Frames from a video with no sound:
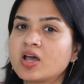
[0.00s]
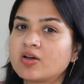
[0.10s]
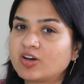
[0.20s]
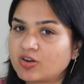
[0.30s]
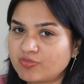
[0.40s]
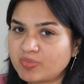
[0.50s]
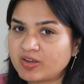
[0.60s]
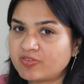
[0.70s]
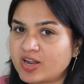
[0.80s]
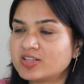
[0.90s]
one of my
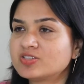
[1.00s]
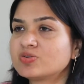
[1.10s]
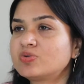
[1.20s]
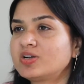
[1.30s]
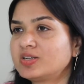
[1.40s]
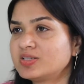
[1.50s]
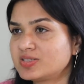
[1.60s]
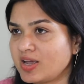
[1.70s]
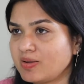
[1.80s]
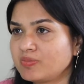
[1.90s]
friends who did the
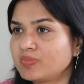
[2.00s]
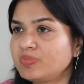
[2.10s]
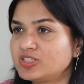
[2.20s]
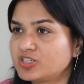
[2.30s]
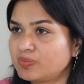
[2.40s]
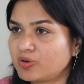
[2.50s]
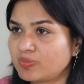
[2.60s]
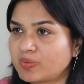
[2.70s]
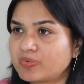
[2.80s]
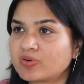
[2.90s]
same PG
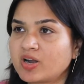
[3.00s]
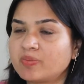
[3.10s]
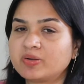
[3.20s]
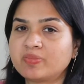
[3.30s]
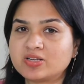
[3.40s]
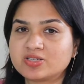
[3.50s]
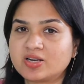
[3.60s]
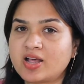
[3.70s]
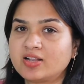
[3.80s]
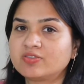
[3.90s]
diploma program in mental
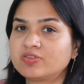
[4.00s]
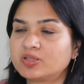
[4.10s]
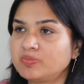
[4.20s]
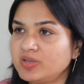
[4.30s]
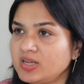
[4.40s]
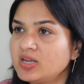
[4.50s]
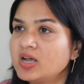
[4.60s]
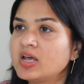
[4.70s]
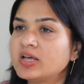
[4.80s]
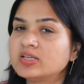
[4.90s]
health with me
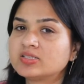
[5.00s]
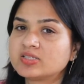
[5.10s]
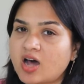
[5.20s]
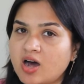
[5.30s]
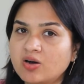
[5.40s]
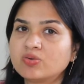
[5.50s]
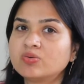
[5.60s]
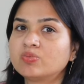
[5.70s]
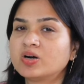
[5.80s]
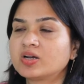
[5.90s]
is now
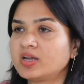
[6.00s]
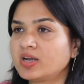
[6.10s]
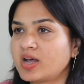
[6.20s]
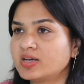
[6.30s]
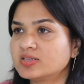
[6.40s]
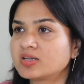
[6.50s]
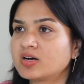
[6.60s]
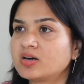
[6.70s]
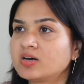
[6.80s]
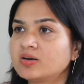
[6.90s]
working as
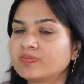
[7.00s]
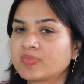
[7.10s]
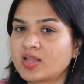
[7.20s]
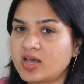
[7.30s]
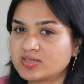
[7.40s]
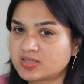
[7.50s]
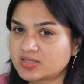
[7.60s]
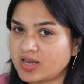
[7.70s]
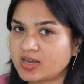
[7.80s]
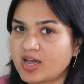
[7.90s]
a
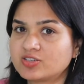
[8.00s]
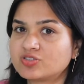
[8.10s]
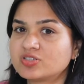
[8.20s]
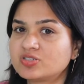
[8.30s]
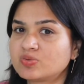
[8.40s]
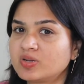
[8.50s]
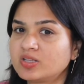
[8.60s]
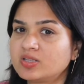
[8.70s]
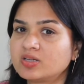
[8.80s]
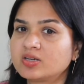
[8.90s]
psychiatrist
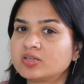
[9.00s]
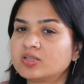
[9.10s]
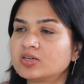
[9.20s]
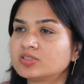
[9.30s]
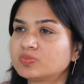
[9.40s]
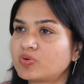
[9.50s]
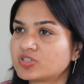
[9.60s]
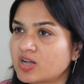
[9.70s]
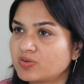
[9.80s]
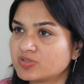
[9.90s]
with the
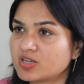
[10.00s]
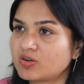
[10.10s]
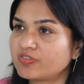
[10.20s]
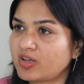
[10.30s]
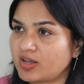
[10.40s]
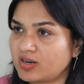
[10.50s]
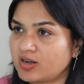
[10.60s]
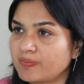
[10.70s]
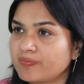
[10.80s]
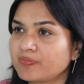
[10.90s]
Sports Council of Kerala,